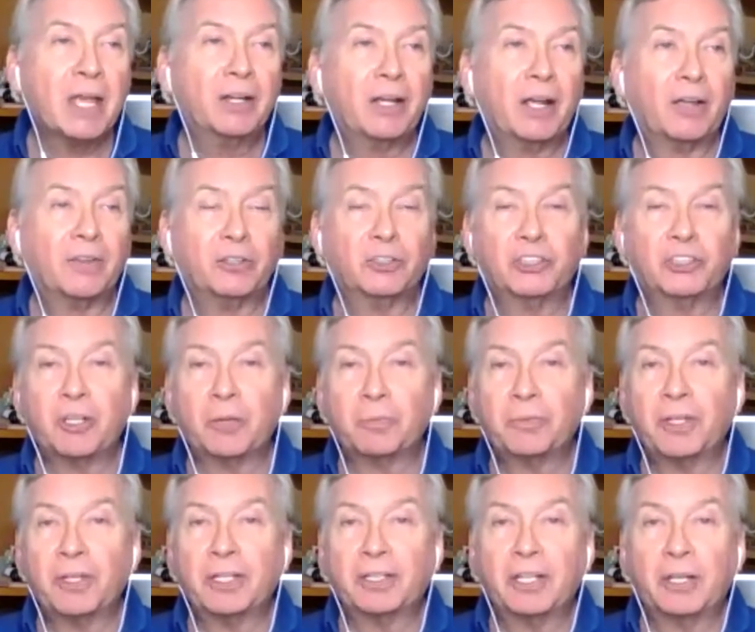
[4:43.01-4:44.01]
Now, there's
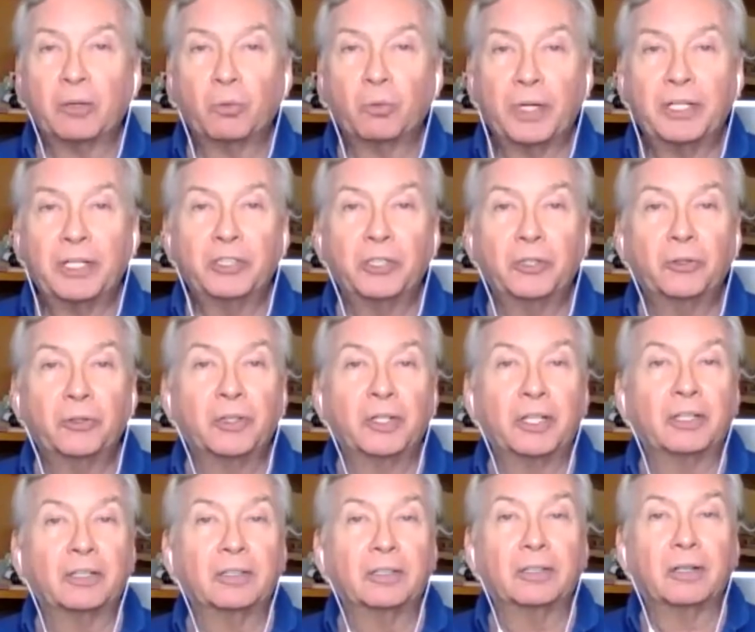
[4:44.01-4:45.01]
something that we do
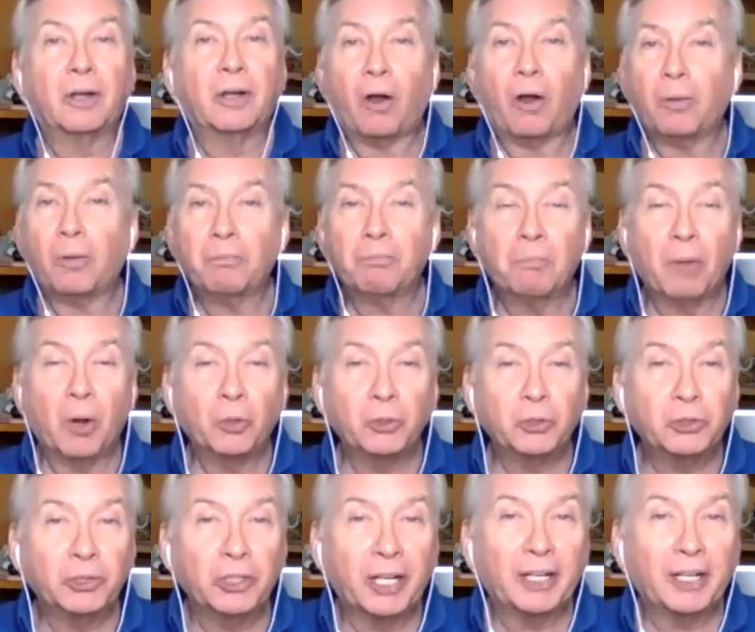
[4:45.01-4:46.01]
that uh,
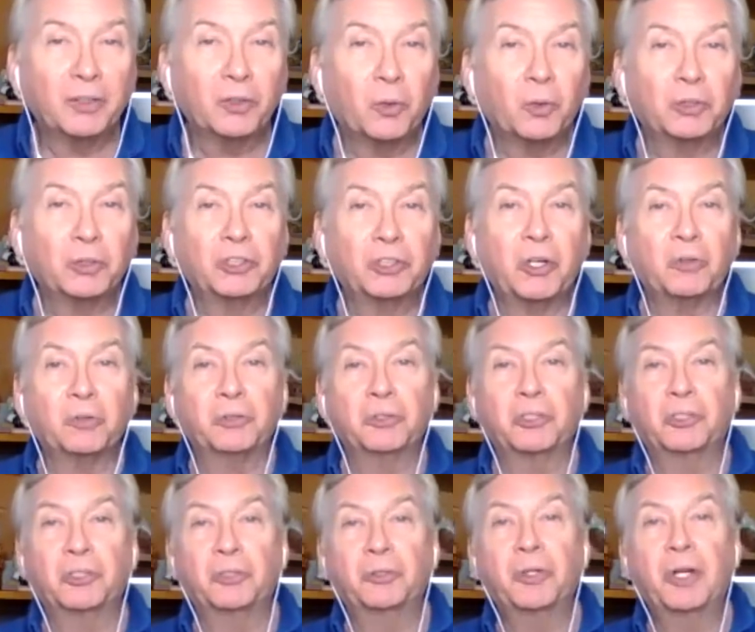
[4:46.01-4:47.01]
most landlords don't
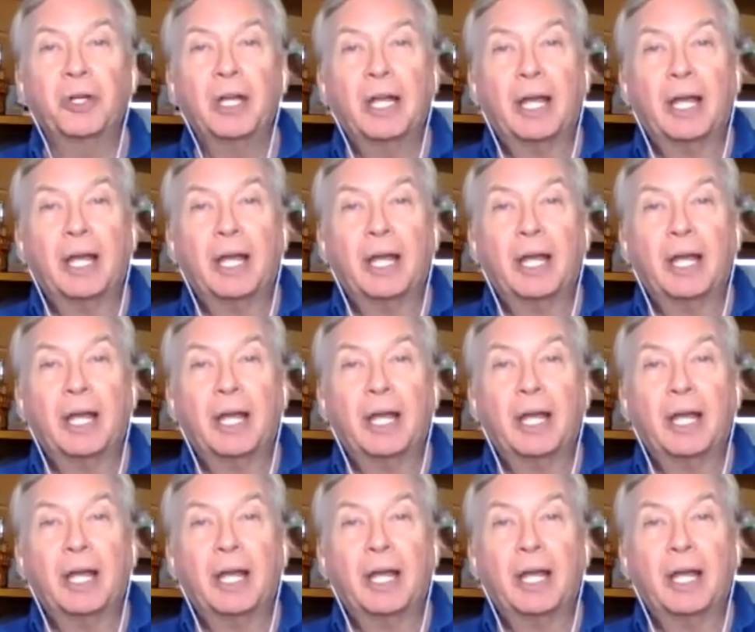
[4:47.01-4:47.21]
do,